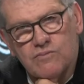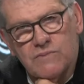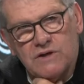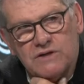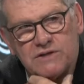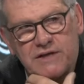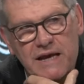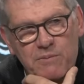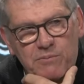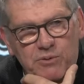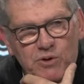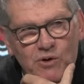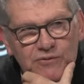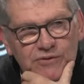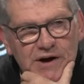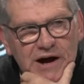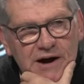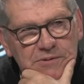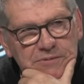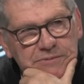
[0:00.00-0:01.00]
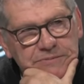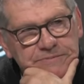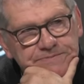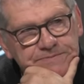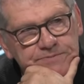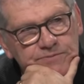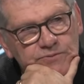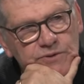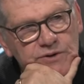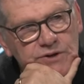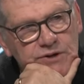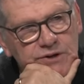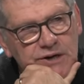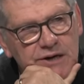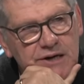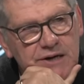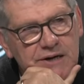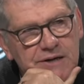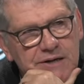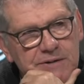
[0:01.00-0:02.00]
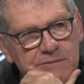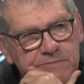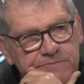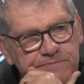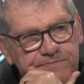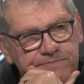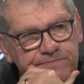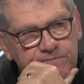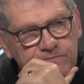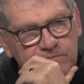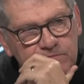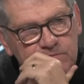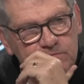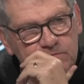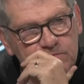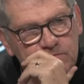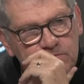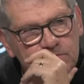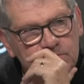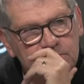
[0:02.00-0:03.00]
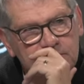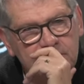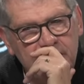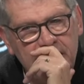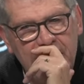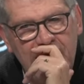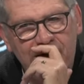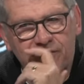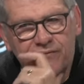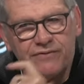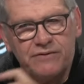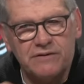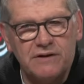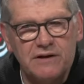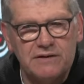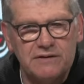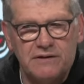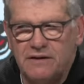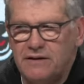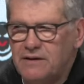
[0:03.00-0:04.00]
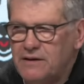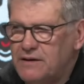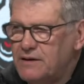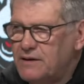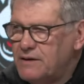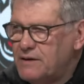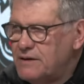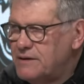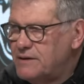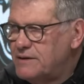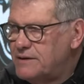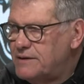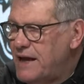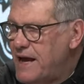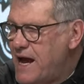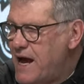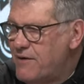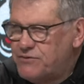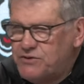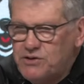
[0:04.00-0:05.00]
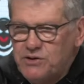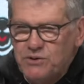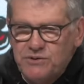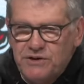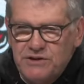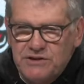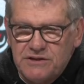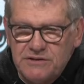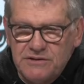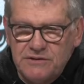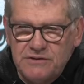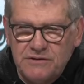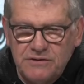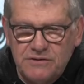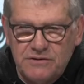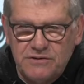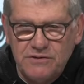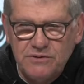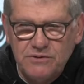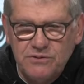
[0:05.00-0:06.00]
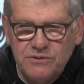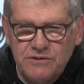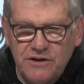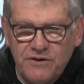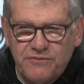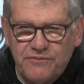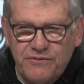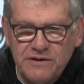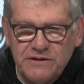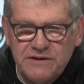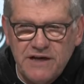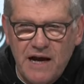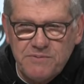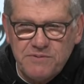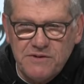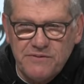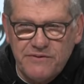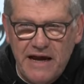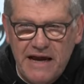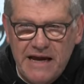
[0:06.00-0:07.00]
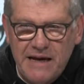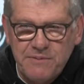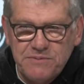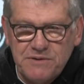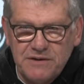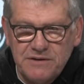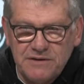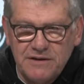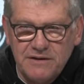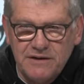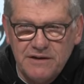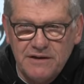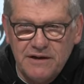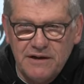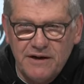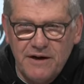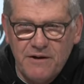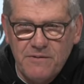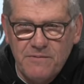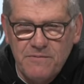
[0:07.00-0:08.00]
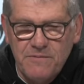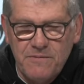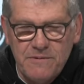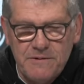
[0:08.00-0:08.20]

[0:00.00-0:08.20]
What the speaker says: Same profile? They have two different types of games, you know.